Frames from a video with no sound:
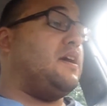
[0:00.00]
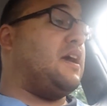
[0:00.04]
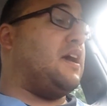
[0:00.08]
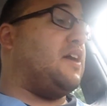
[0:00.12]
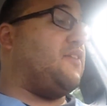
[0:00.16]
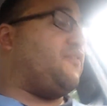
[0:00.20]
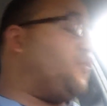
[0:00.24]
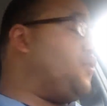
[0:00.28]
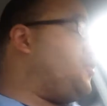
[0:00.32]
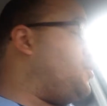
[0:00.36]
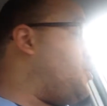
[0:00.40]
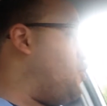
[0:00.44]

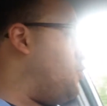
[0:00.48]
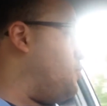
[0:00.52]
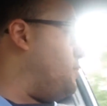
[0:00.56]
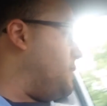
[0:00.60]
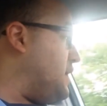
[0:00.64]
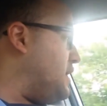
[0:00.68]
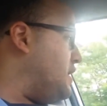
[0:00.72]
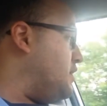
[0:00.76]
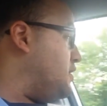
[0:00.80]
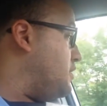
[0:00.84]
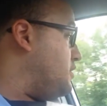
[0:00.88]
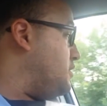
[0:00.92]
If you know
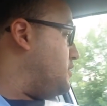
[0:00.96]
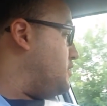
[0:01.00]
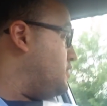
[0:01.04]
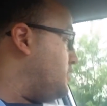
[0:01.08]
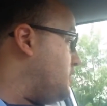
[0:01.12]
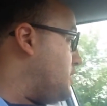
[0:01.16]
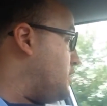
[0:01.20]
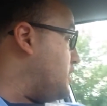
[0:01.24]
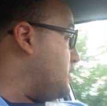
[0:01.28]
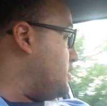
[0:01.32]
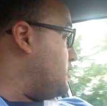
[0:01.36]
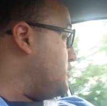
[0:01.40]
me,
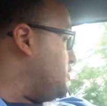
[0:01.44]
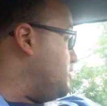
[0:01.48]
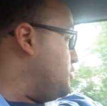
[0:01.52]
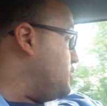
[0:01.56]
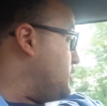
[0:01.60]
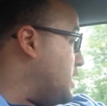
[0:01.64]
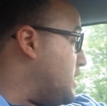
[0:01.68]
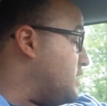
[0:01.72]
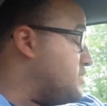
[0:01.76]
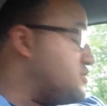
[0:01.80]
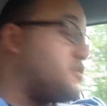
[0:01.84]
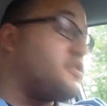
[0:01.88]
and you
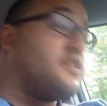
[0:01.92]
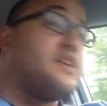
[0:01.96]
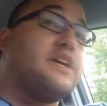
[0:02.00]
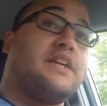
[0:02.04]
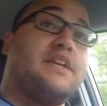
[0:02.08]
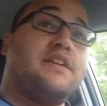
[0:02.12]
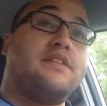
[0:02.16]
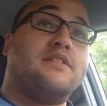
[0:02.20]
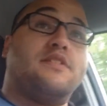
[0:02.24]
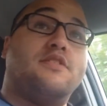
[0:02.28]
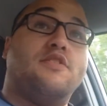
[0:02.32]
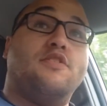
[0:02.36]
guys are
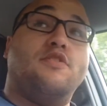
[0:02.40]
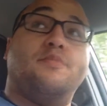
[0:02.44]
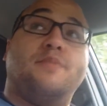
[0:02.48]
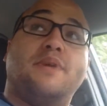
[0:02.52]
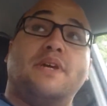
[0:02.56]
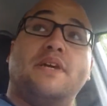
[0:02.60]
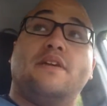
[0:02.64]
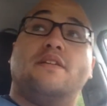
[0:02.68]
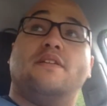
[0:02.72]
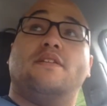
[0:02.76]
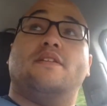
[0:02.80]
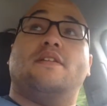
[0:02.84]
getting to know
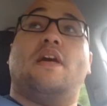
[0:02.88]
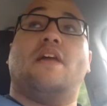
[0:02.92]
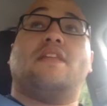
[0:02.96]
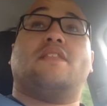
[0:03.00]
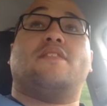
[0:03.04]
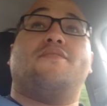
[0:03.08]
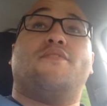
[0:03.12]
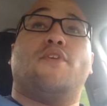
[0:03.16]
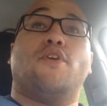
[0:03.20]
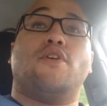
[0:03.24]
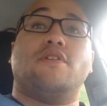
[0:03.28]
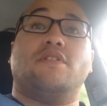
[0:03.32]
me,
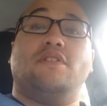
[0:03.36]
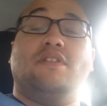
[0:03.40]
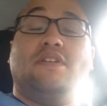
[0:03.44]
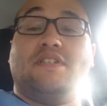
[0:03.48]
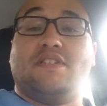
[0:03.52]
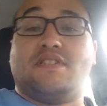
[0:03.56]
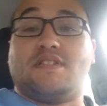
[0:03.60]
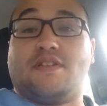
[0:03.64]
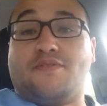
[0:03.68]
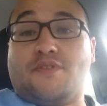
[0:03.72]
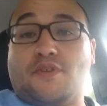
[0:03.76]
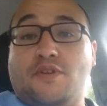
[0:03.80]
at the very
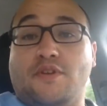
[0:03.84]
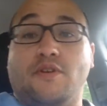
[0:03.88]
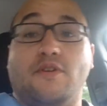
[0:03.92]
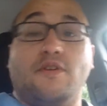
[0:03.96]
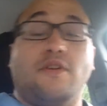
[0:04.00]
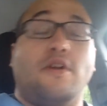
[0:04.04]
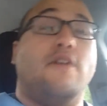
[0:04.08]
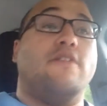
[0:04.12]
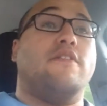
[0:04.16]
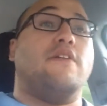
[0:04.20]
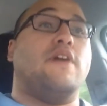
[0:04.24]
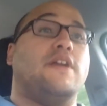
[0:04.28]
least, if you
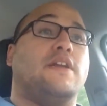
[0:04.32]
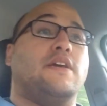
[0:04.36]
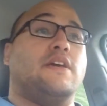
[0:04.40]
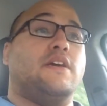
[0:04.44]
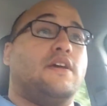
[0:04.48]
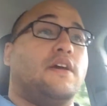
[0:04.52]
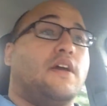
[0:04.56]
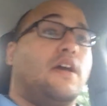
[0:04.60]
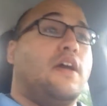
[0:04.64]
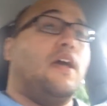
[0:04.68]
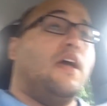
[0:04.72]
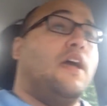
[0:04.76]
don't
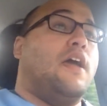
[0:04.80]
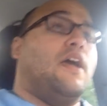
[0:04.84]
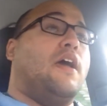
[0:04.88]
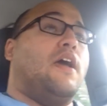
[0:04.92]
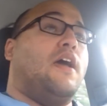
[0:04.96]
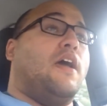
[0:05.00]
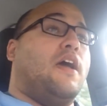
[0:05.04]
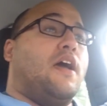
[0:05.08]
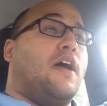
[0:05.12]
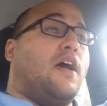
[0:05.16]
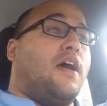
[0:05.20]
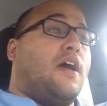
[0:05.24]
already.
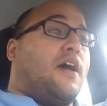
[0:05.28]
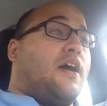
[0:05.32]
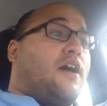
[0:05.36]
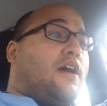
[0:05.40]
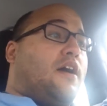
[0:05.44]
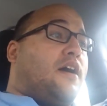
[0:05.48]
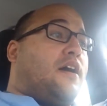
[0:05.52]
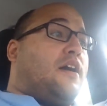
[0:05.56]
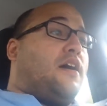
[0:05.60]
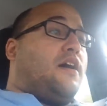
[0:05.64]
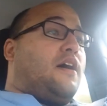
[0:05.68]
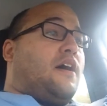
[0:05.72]

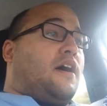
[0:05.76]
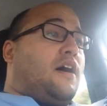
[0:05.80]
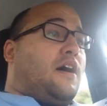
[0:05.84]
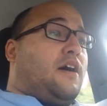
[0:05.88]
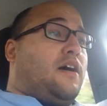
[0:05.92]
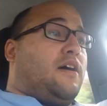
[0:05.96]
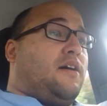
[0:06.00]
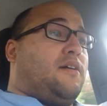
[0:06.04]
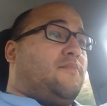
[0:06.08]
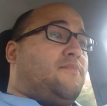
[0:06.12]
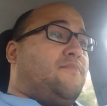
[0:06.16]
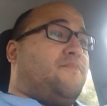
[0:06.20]

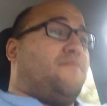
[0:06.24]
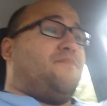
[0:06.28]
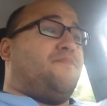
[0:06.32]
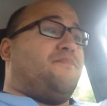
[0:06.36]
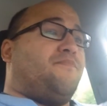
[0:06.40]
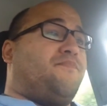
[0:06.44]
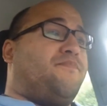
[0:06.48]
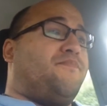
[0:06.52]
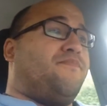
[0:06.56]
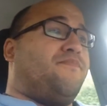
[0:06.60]
I'm